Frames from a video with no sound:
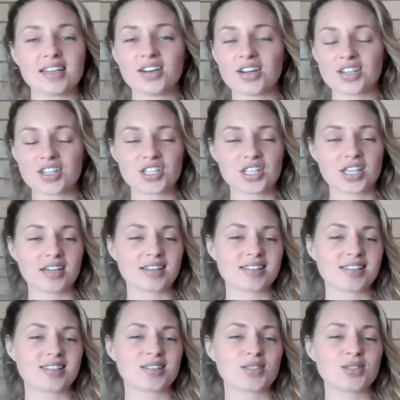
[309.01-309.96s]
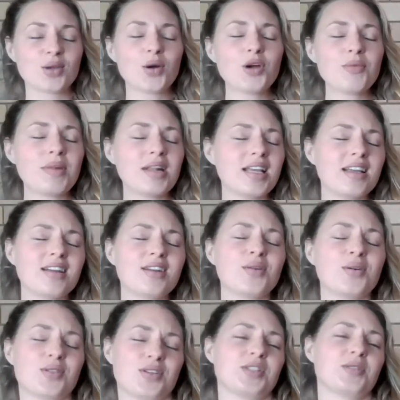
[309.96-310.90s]
Gosh, there are so many
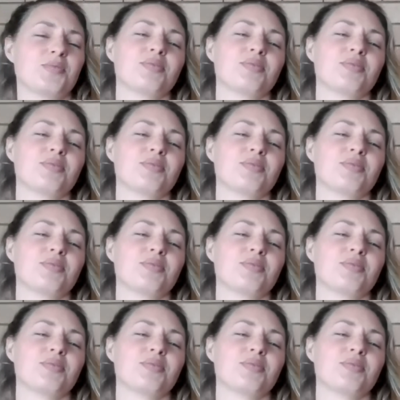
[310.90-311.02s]
gorgeous